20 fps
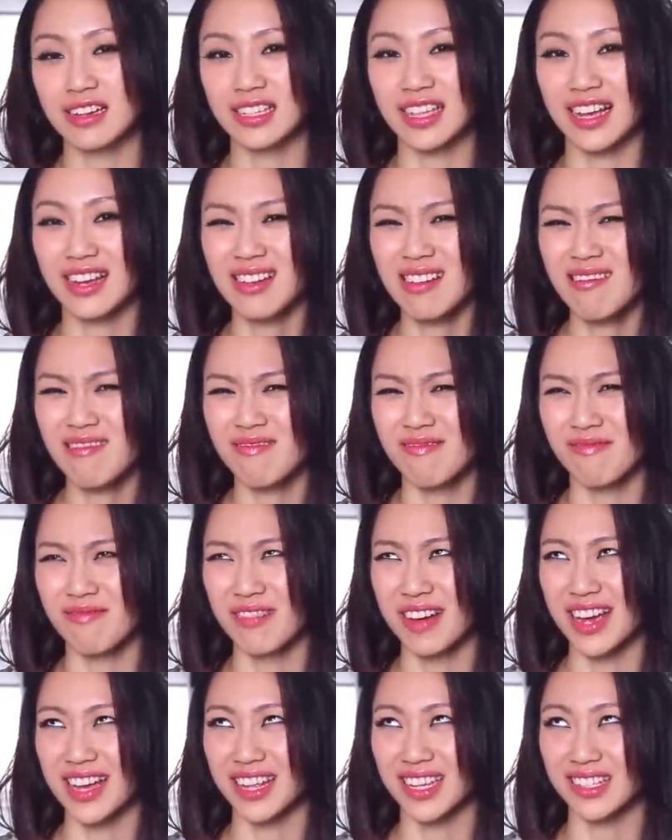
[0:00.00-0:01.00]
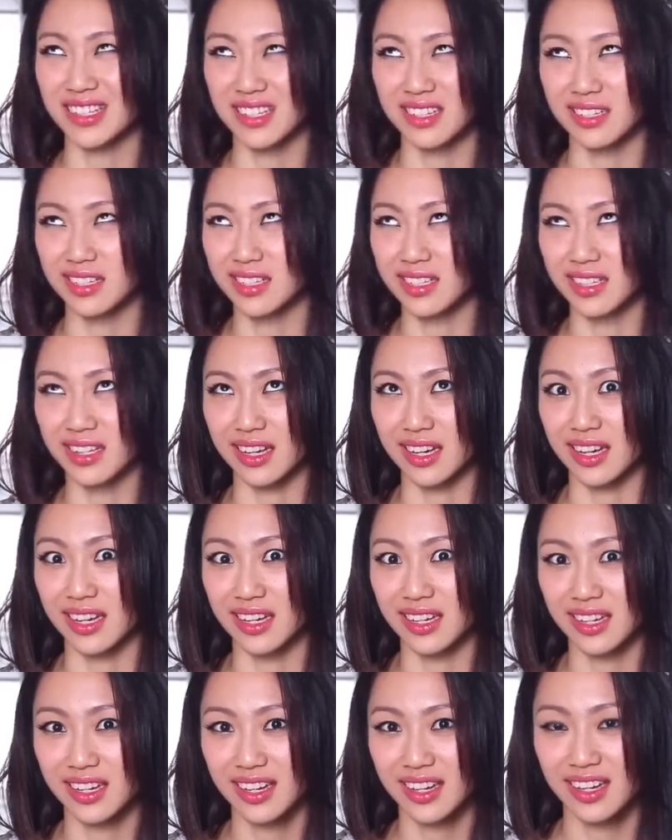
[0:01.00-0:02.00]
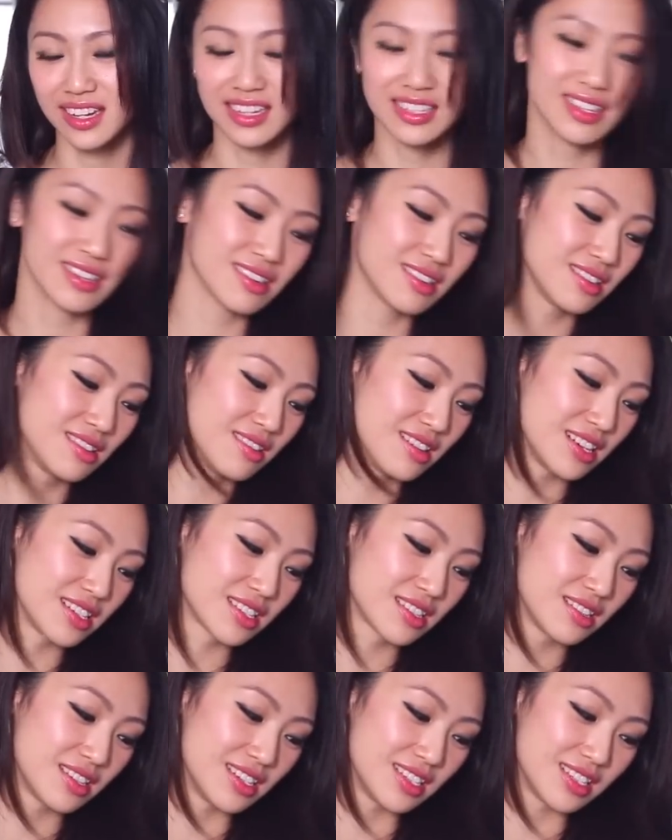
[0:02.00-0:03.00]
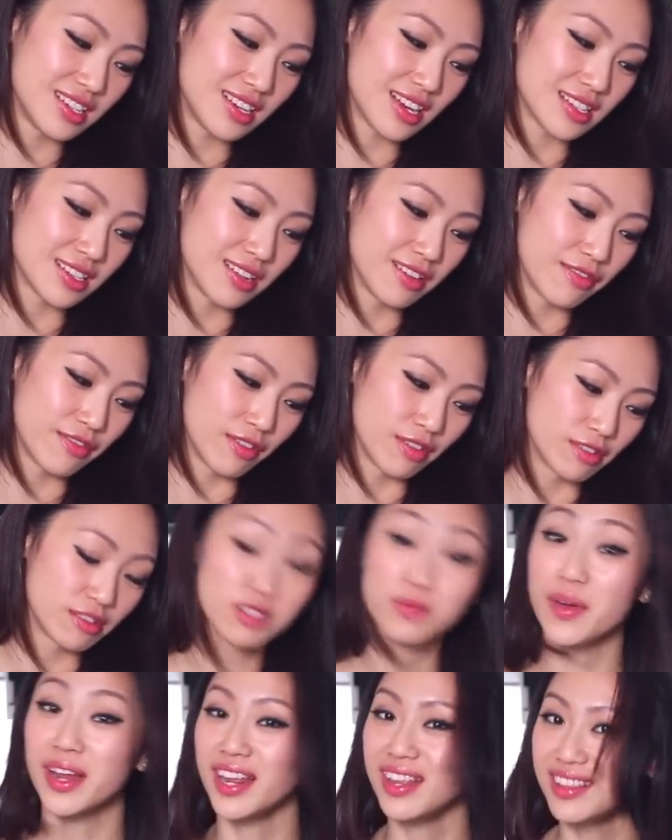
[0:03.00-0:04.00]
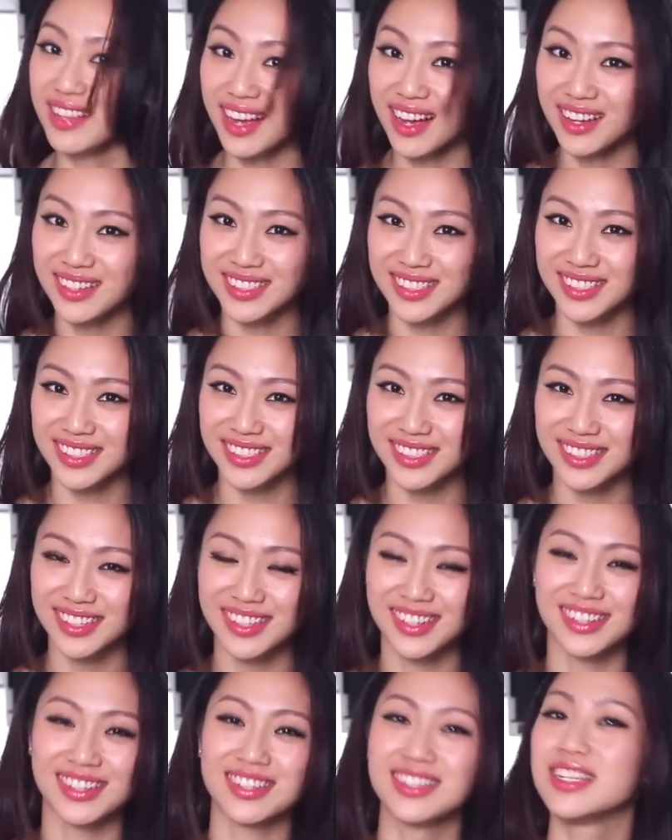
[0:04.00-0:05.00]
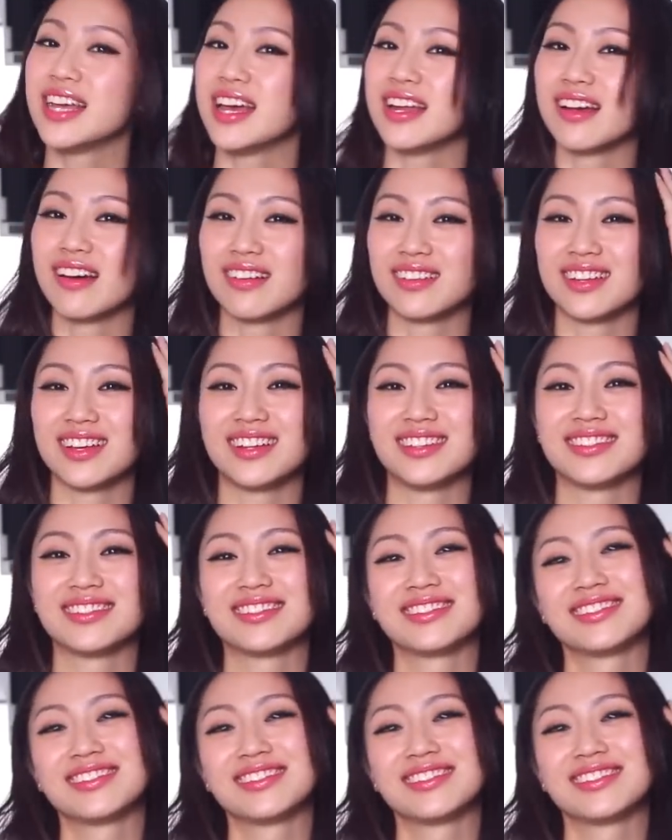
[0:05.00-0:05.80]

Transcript: was like, no way that's gonna stay. It's not gonna look as good as it does in the photos, but it does! 10 out of 10.